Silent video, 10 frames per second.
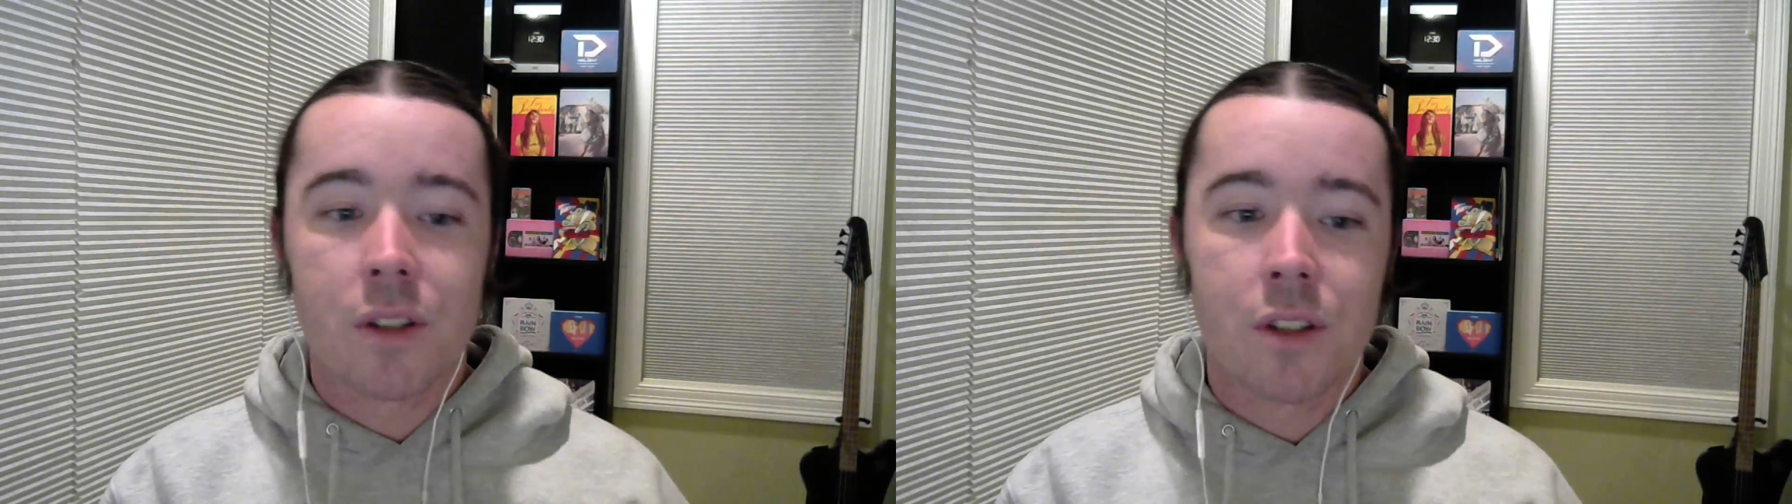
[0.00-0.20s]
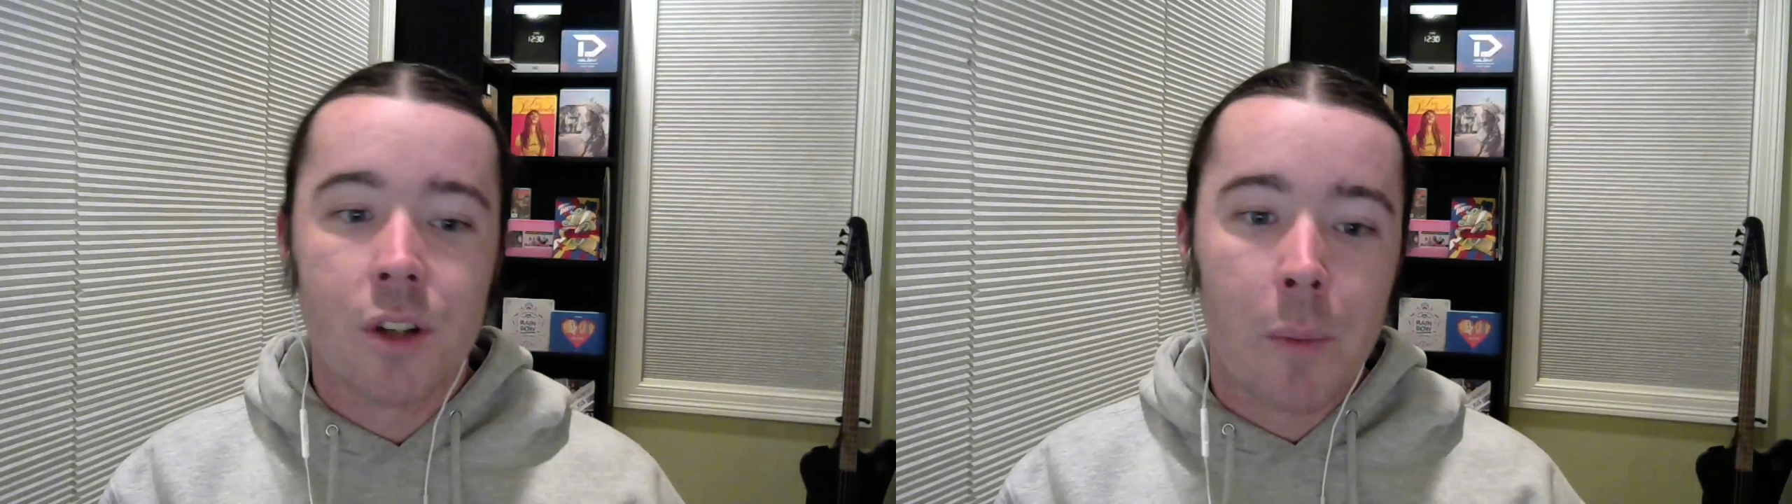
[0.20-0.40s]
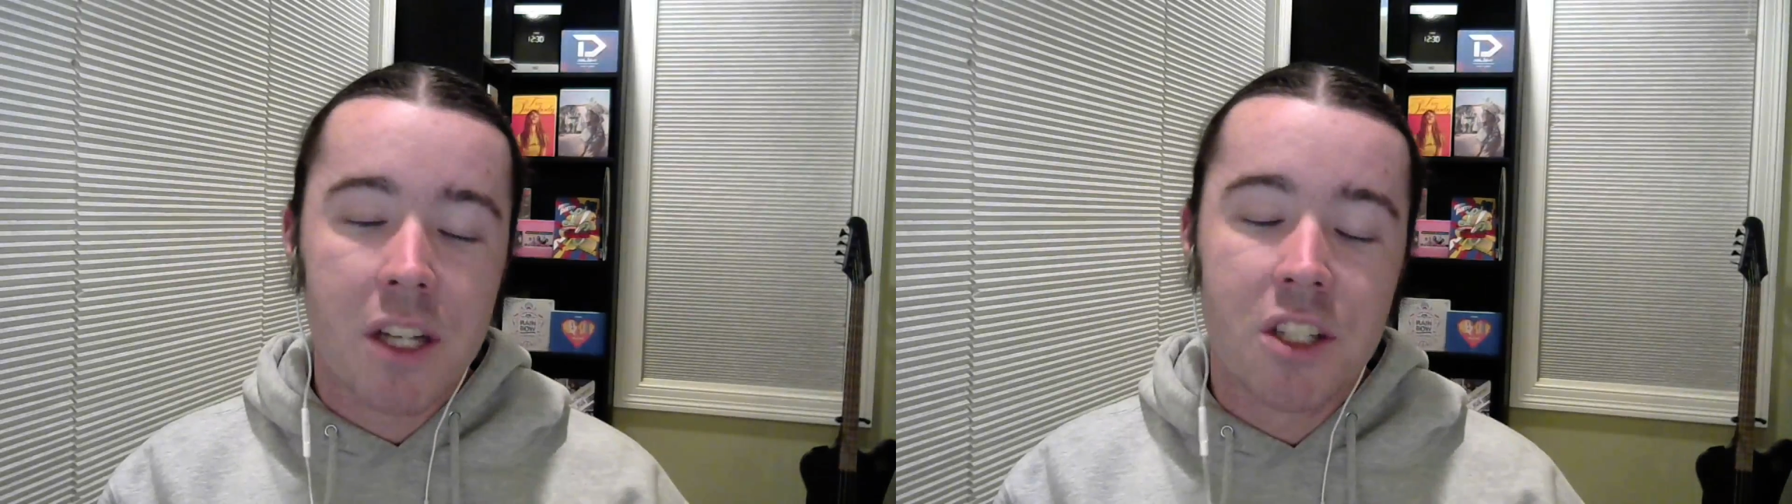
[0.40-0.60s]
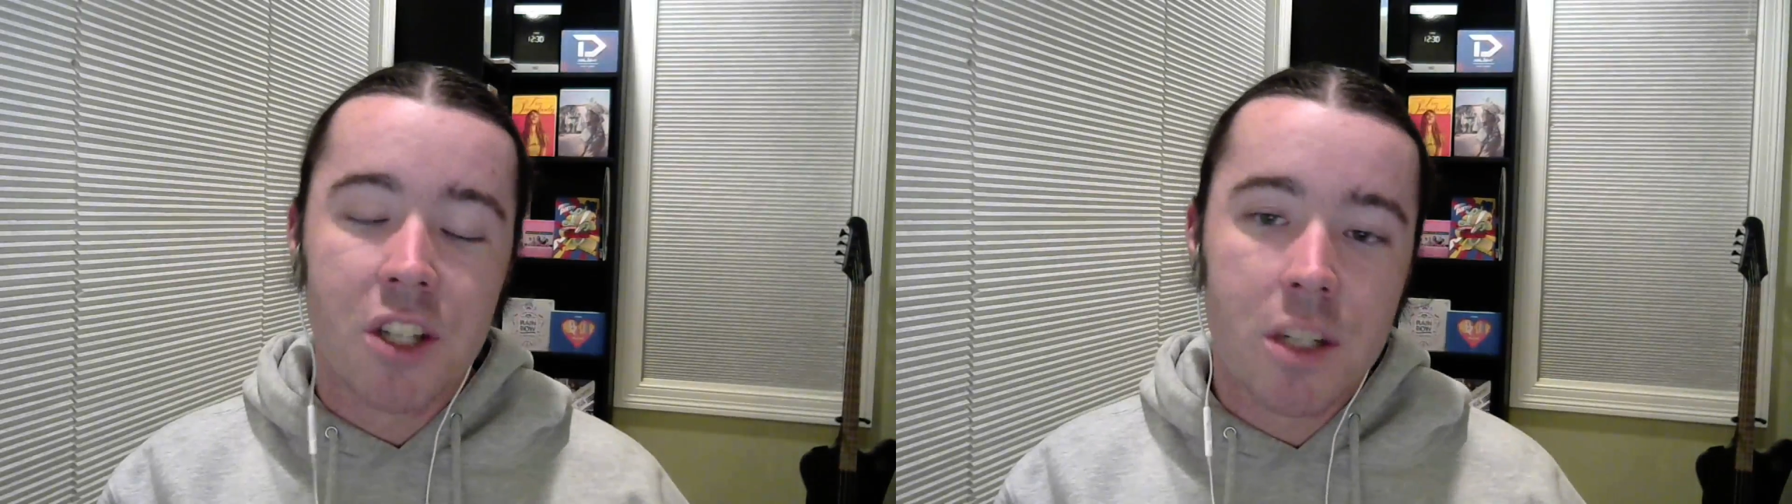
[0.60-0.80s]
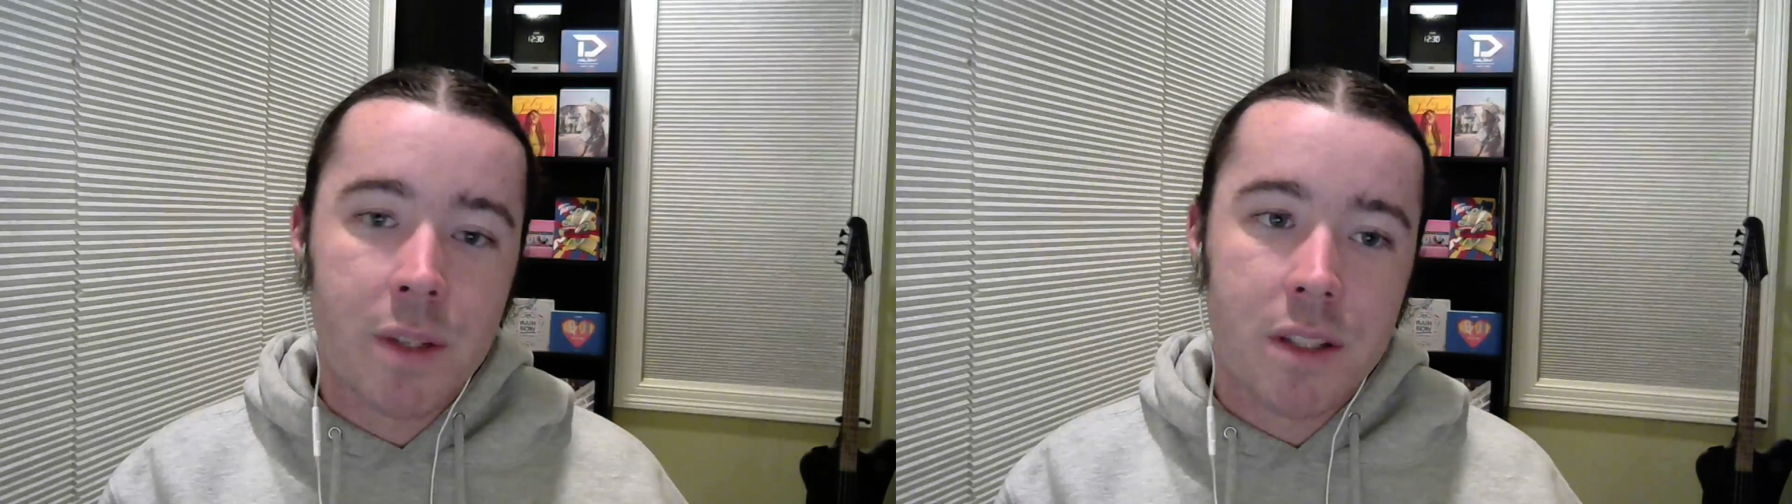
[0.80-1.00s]
make
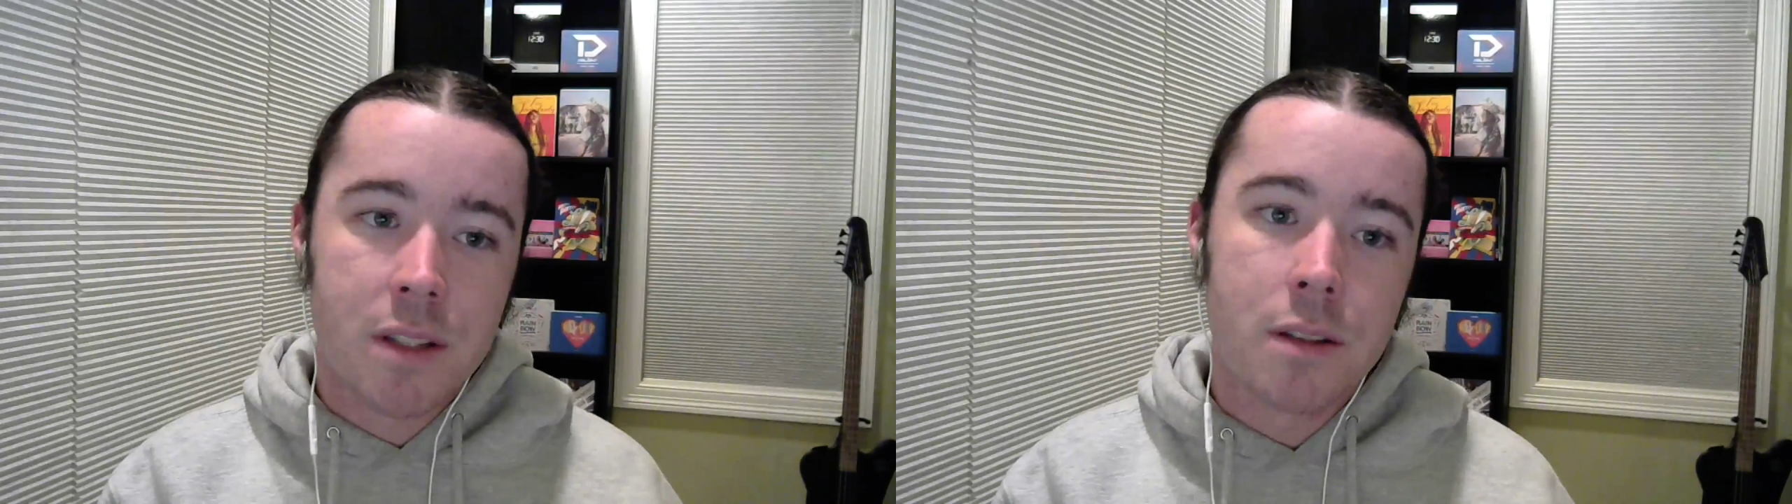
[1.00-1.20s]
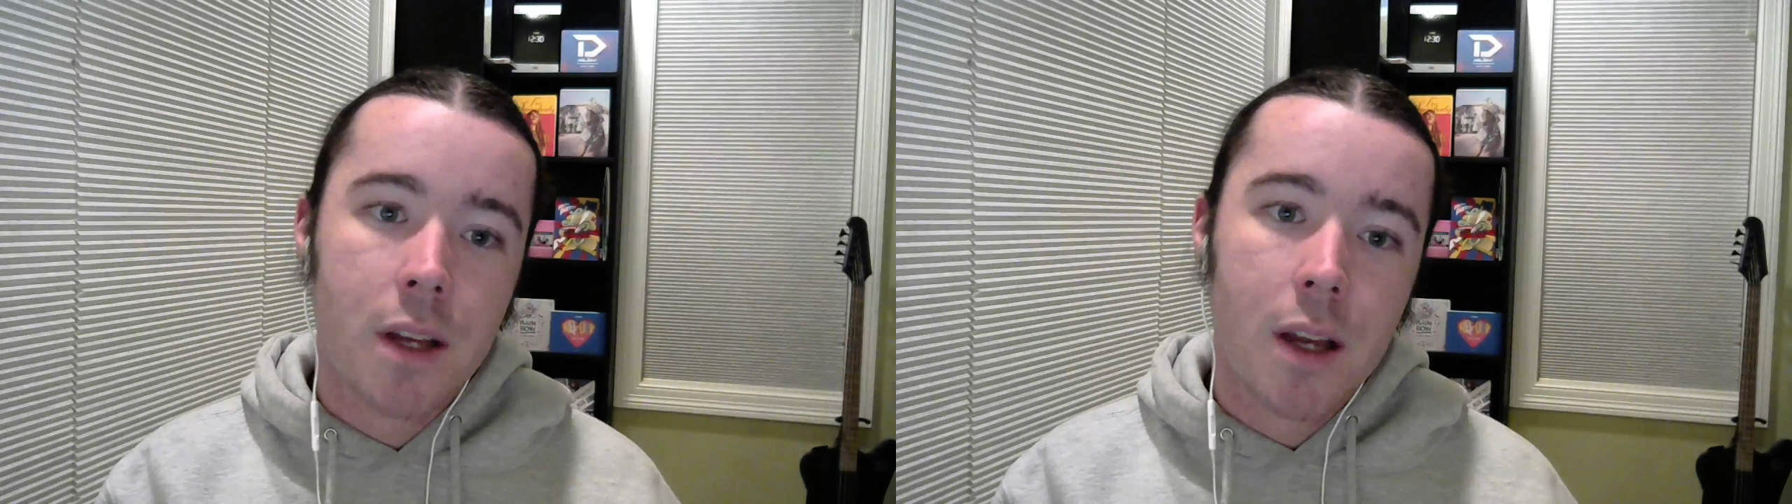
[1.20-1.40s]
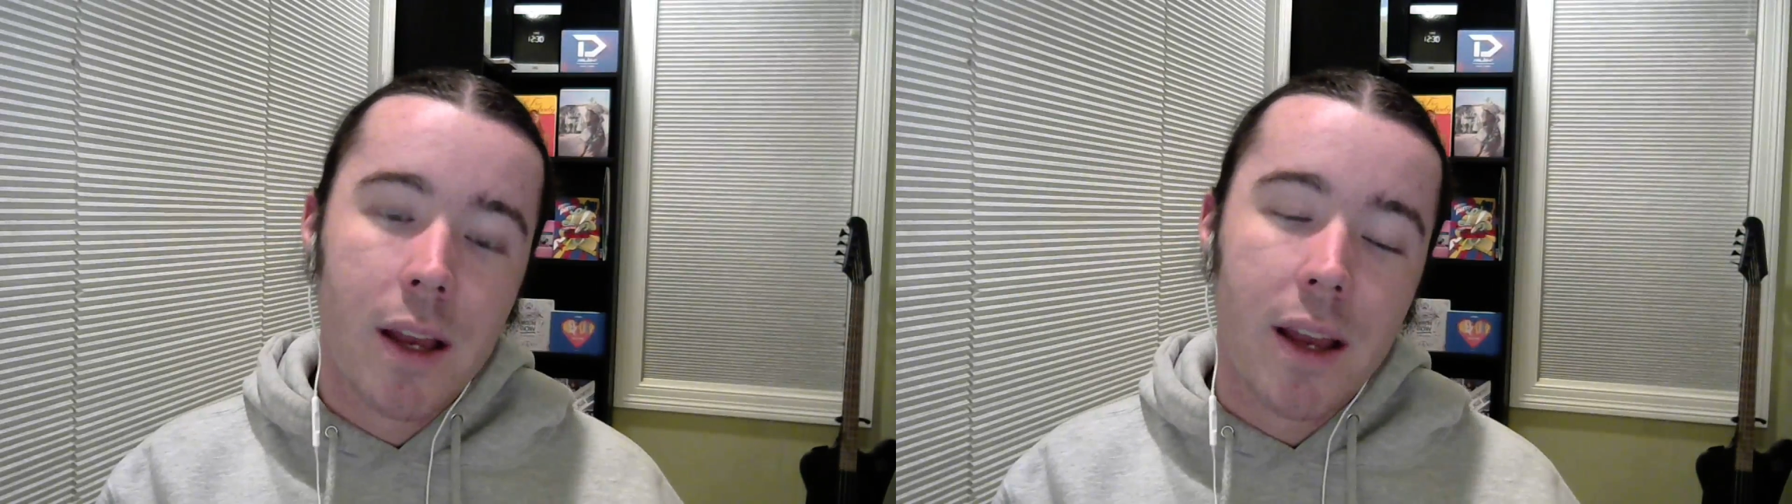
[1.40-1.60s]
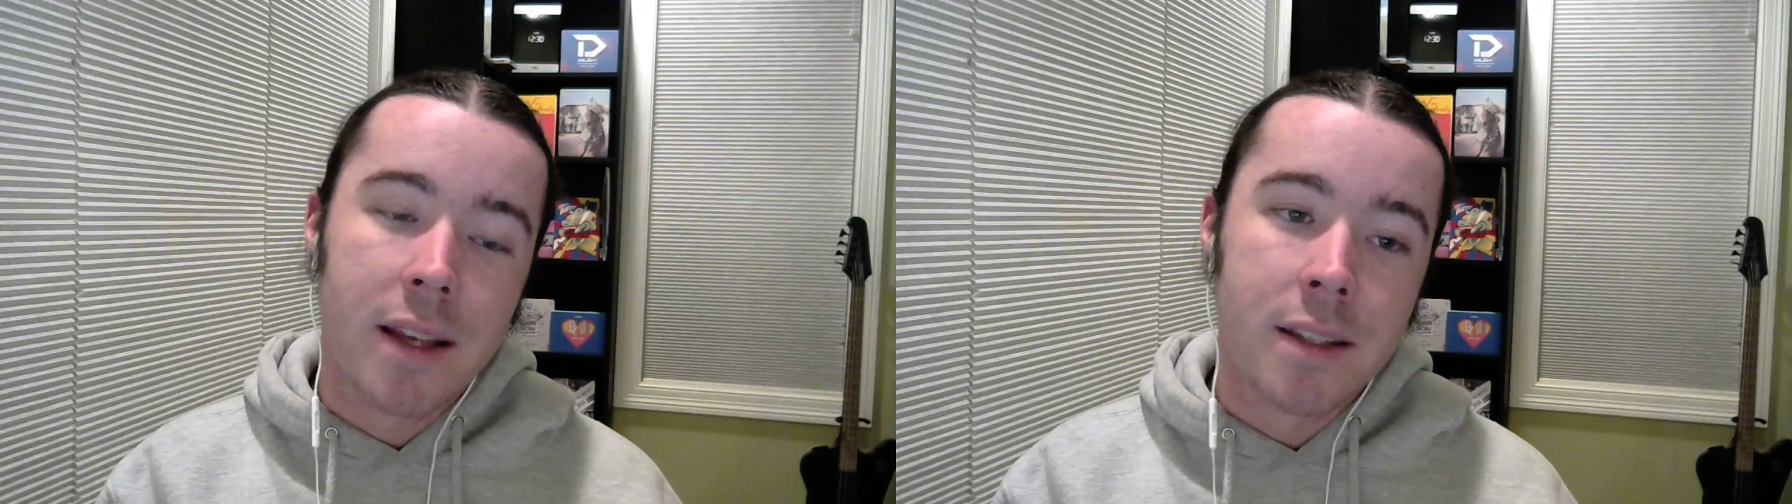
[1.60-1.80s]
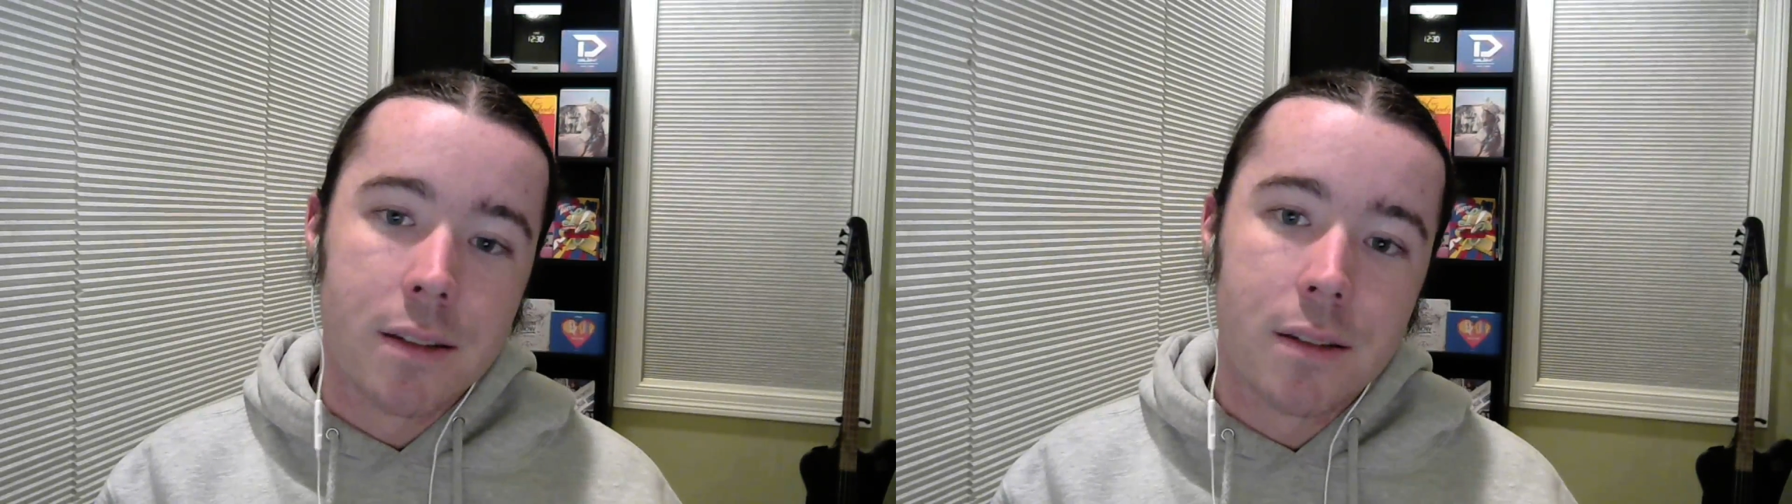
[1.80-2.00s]
judgments and
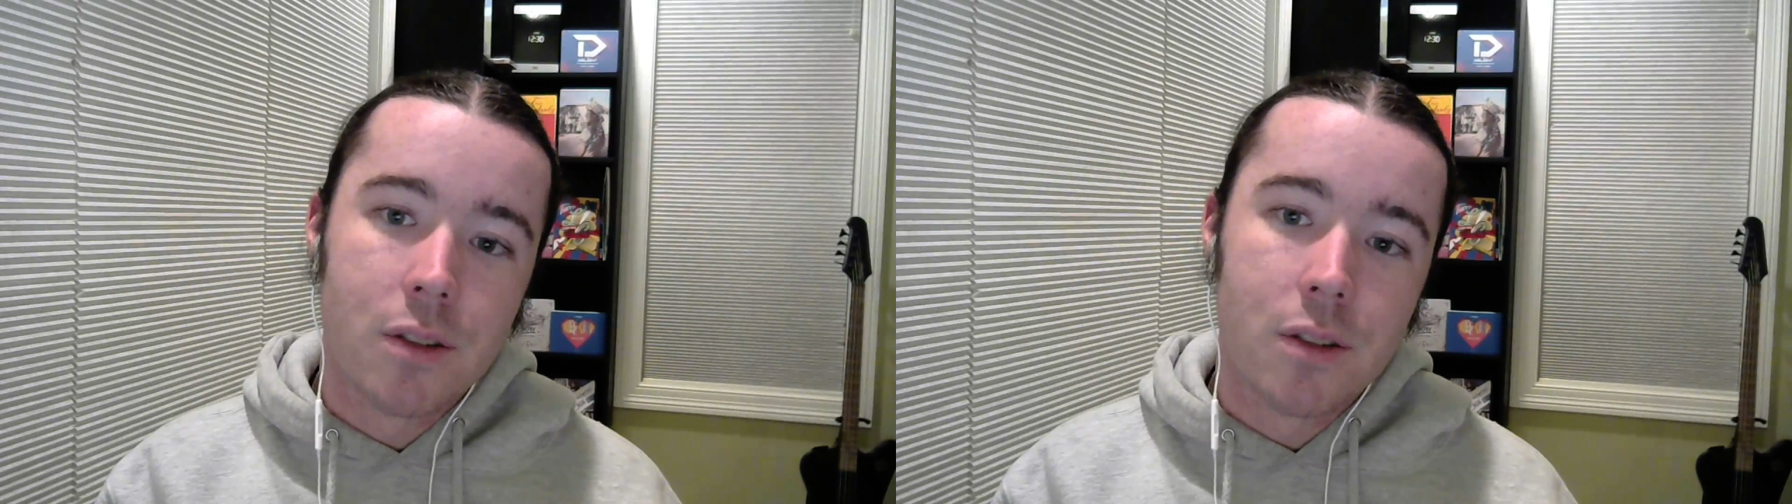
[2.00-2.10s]
and